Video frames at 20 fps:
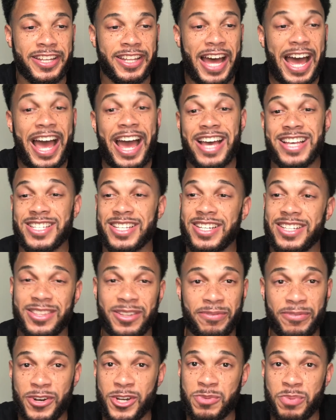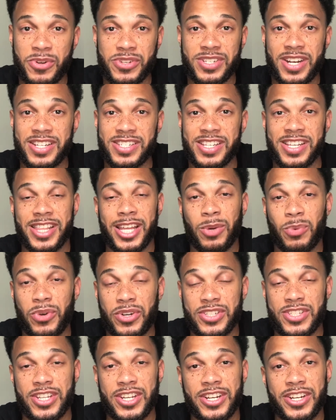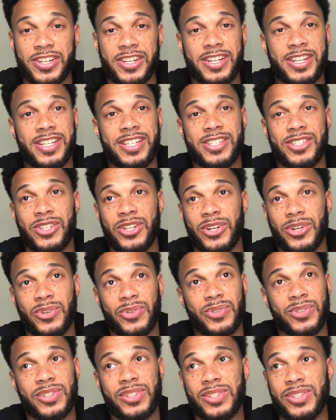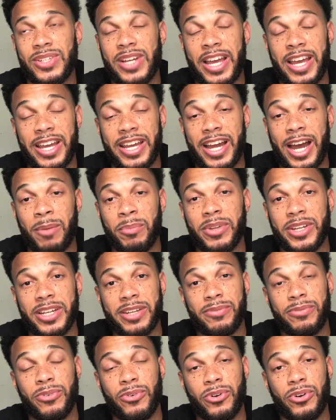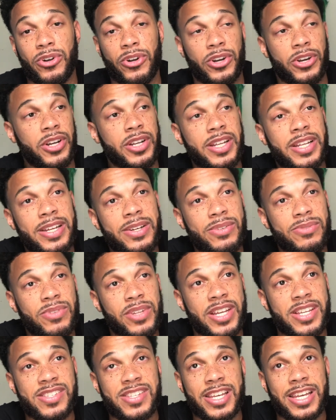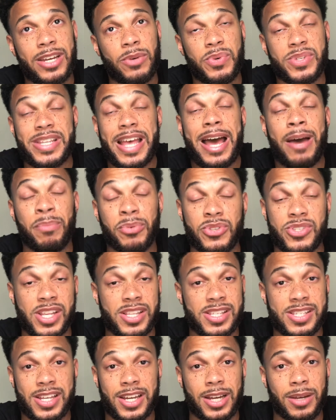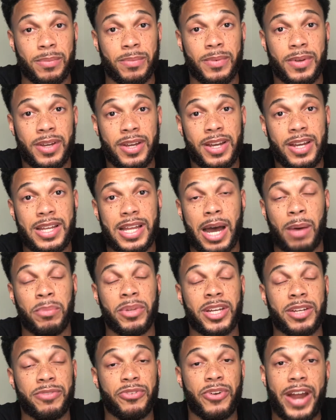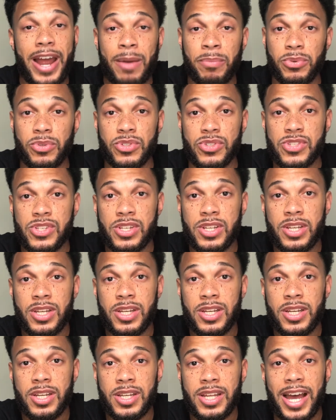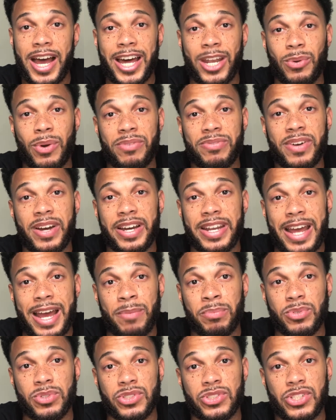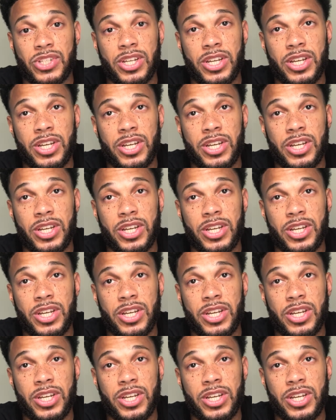I ask the first person I see that works there, hey, I'm looking for, let's say it was apples at the time. I'm looking for apples. How do I find apples?